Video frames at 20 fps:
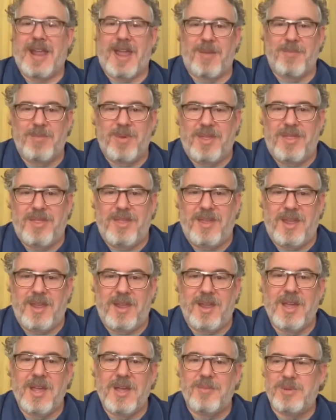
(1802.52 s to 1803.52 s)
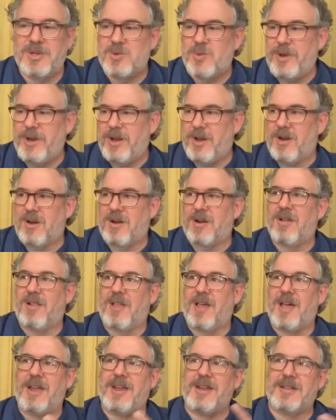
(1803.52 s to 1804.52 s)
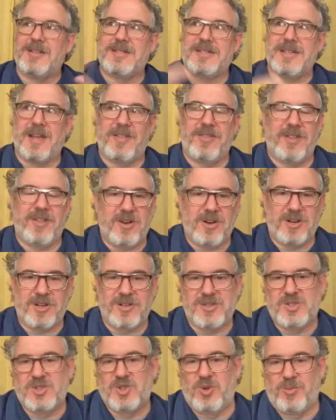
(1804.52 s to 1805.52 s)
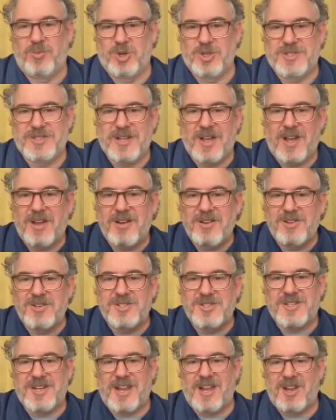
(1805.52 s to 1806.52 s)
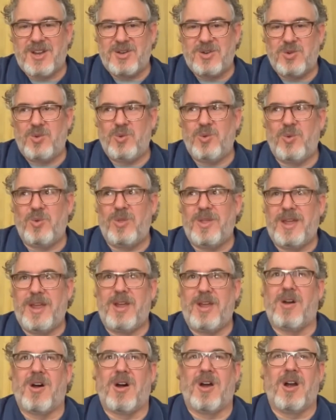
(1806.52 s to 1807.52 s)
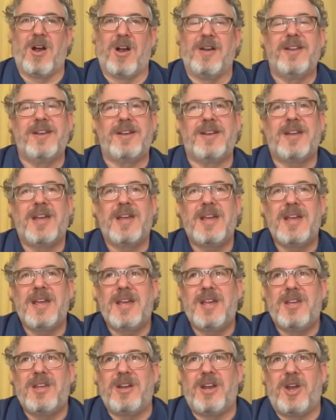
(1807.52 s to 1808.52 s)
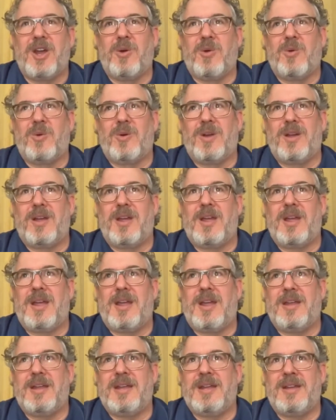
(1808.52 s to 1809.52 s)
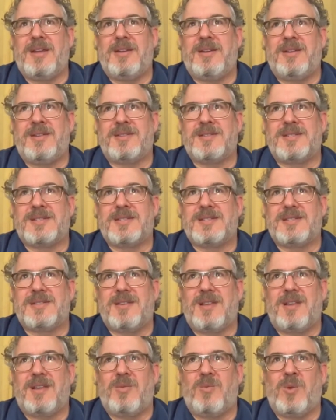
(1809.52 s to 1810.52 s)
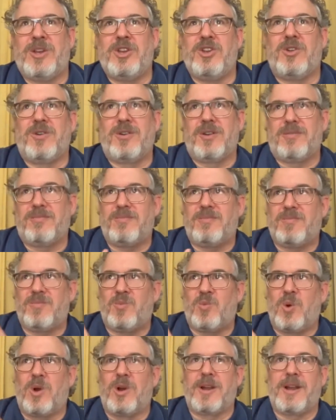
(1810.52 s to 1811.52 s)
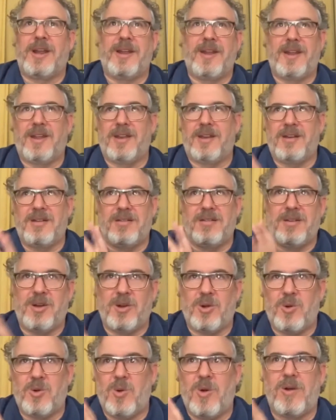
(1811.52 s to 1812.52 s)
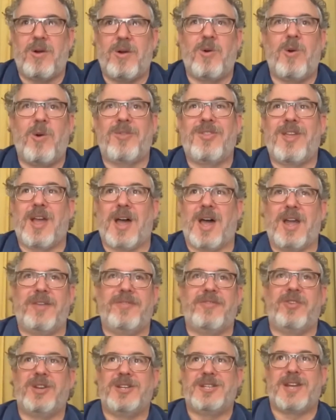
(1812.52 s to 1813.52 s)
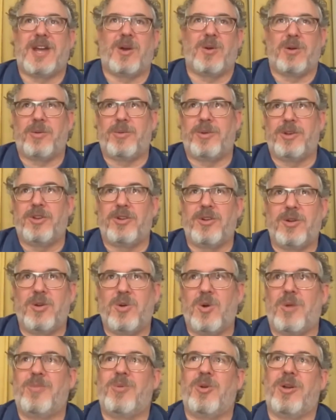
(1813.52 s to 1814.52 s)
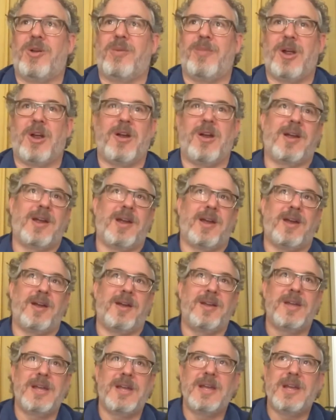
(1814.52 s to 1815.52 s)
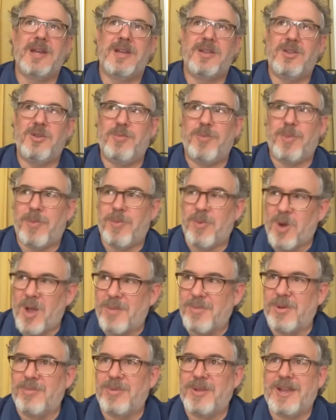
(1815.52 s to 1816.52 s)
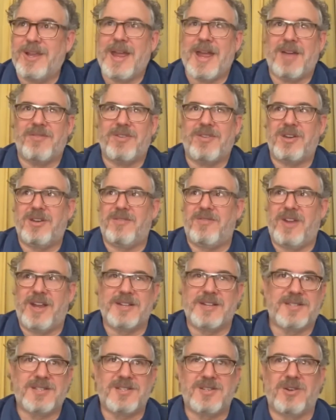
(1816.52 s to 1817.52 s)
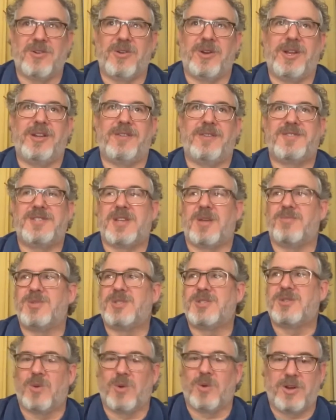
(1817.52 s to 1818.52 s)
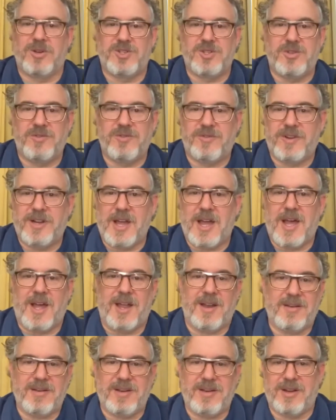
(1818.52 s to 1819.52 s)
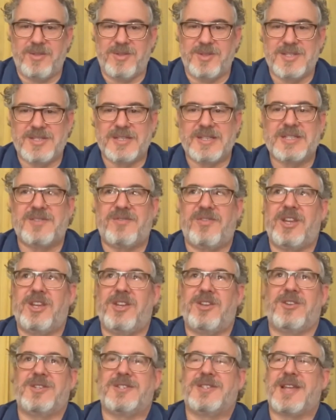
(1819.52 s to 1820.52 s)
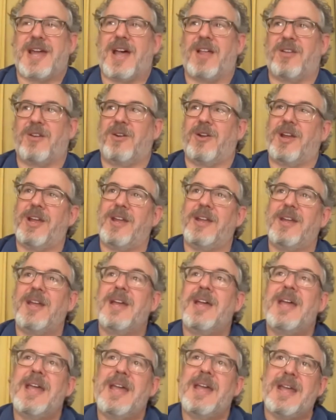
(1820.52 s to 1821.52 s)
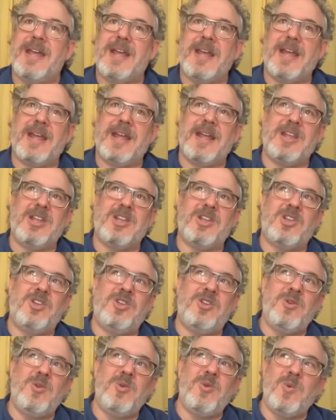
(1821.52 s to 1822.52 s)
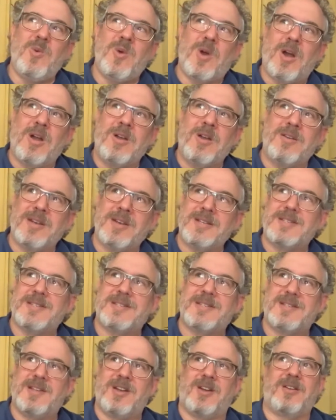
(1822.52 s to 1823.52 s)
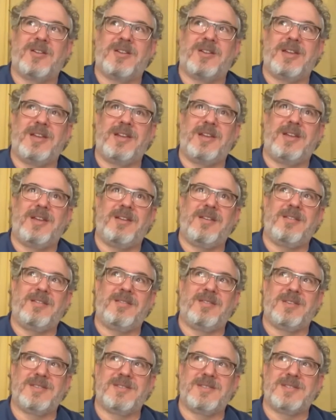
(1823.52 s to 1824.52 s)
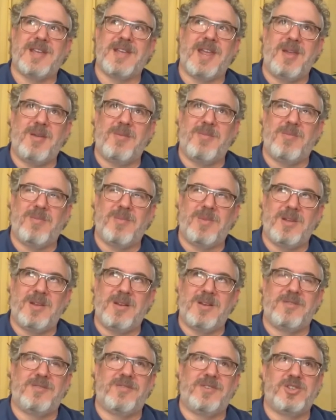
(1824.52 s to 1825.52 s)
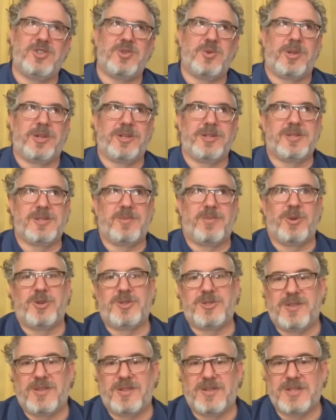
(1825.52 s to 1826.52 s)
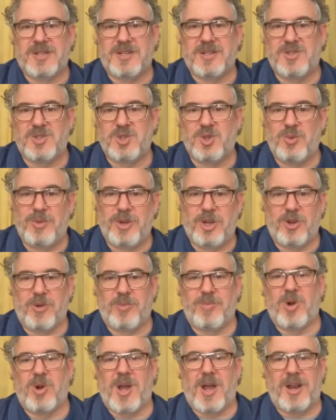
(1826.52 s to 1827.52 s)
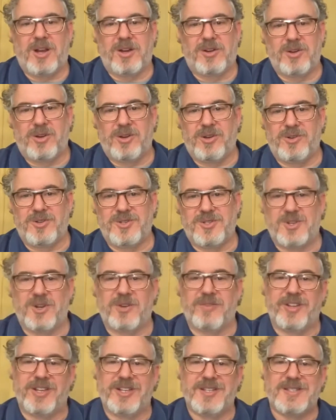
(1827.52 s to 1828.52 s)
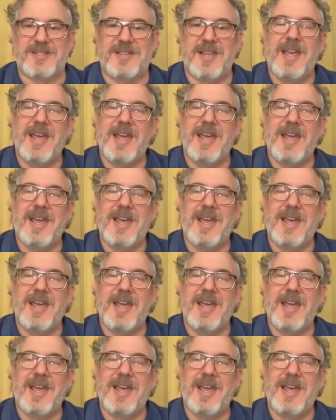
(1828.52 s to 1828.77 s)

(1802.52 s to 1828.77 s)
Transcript: empathy between our clients and their consumers to understand who they are. And, it's when you're working in, quote unquote, the ivory tower, when you're in corporate America, you probably have an advanced degree of some sort. You've got, the six-figure salary. You aren't necessarily the same individual as the person that's consuming your product or your service.